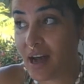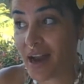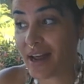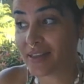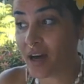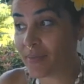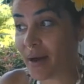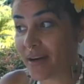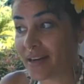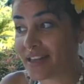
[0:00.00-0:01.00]
And I thought
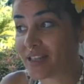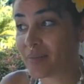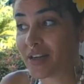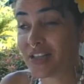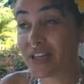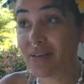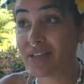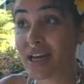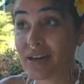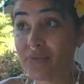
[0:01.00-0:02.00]
about it. And as much as I
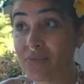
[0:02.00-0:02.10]
was like,